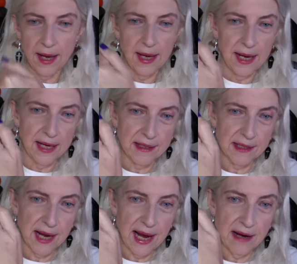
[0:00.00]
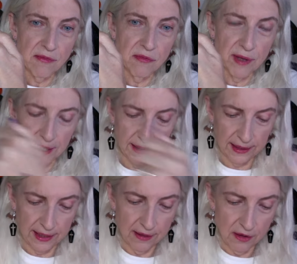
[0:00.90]
it's a
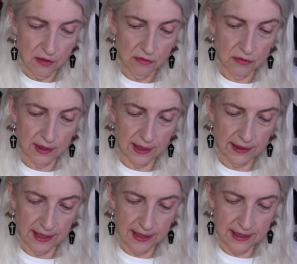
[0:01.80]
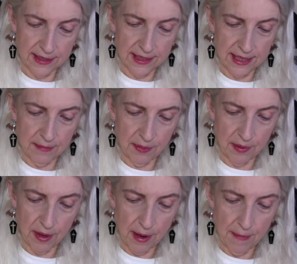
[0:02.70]
really, really deep
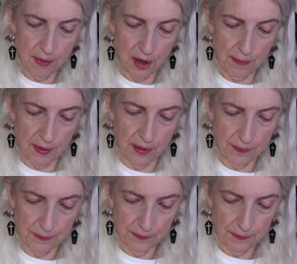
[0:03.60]
purple.